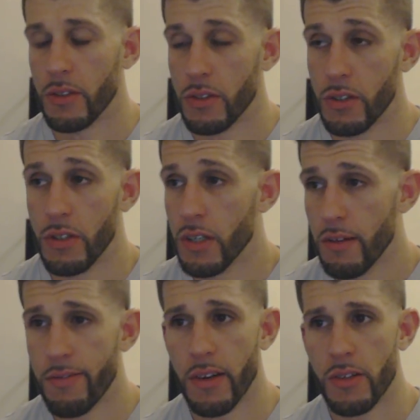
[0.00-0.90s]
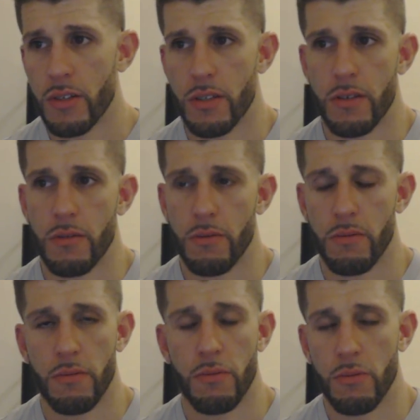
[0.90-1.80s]
The defense
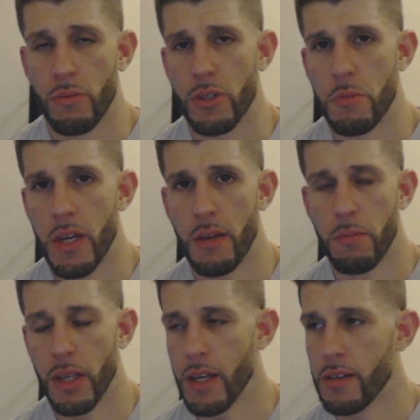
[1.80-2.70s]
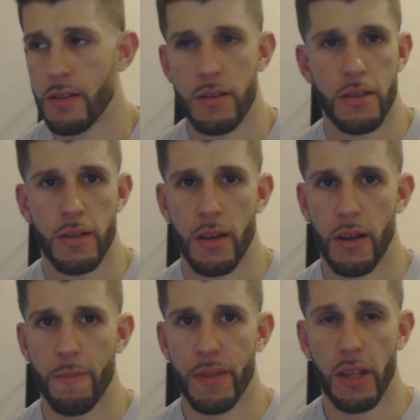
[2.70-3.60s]
was making plays.
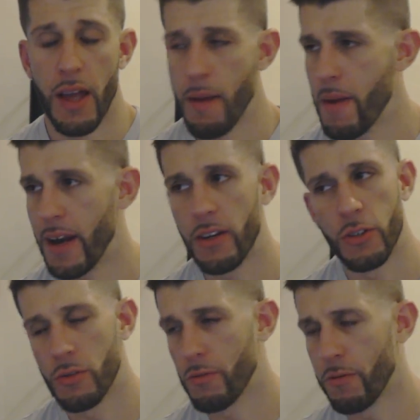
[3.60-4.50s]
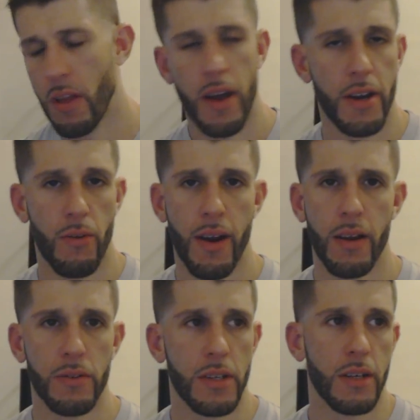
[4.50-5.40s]
The linebackers were flying
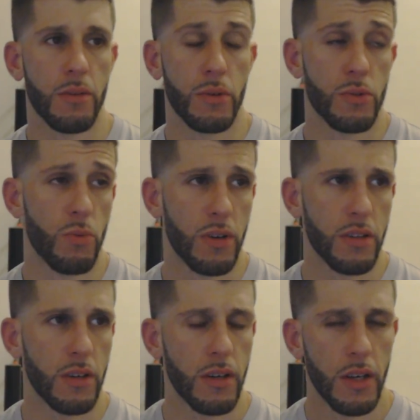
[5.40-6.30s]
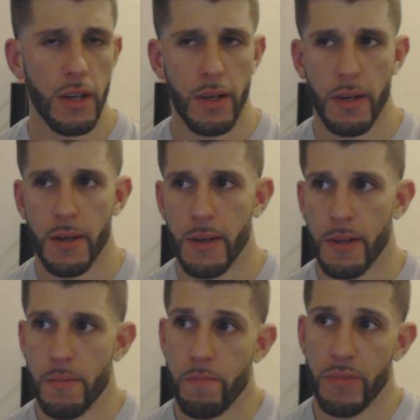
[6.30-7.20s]
around, and it was one of the
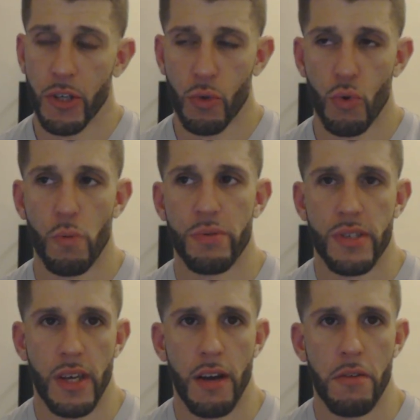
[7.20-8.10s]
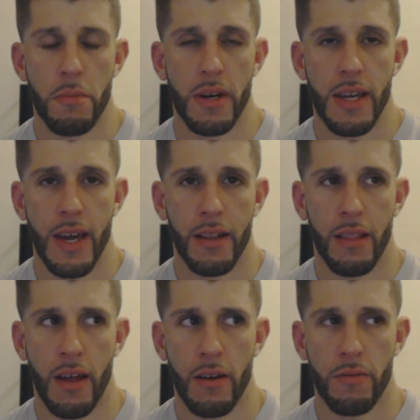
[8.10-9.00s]
groups that everybody had a
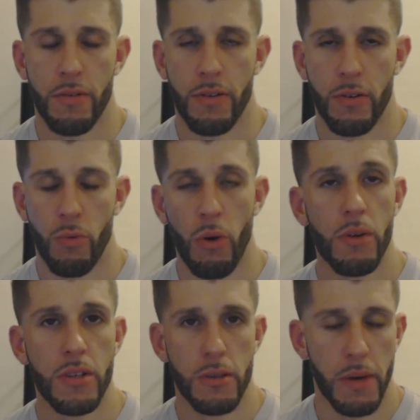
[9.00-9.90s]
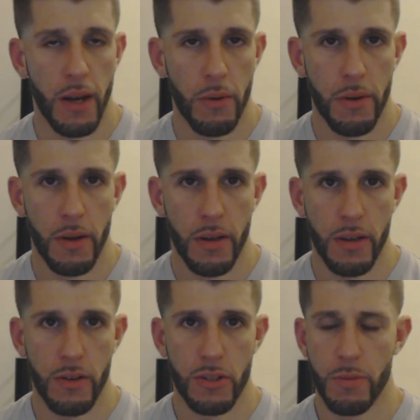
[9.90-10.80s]
lot of worries about.
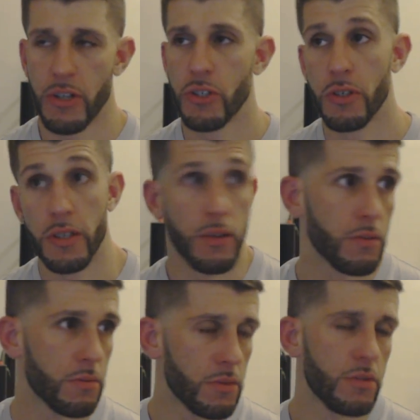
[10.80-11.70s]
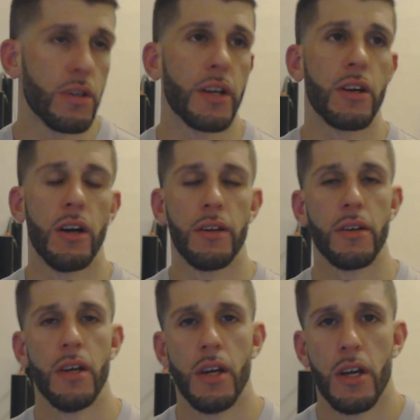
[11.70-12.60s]
Especially they
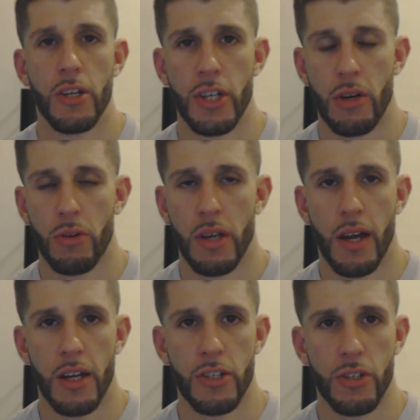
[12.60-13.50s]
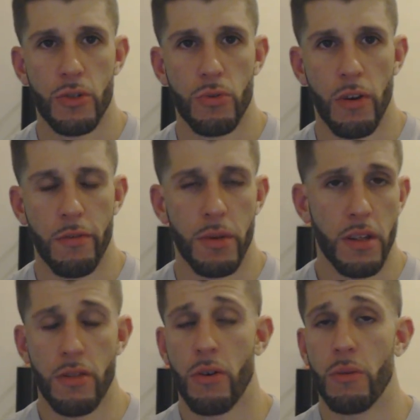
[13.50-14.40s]
cut Gerald Hodges, who
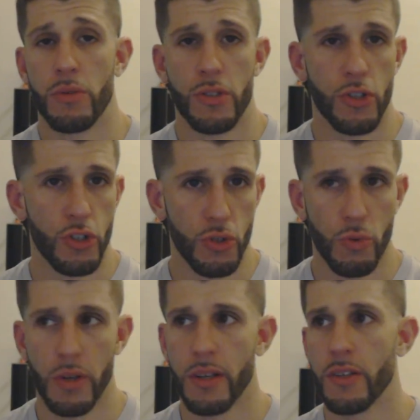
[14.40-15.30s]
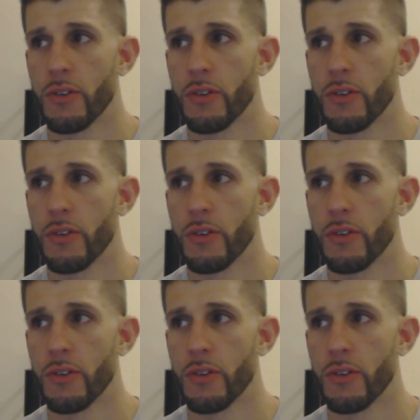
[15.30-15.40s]
everybody thought was a shoo-in.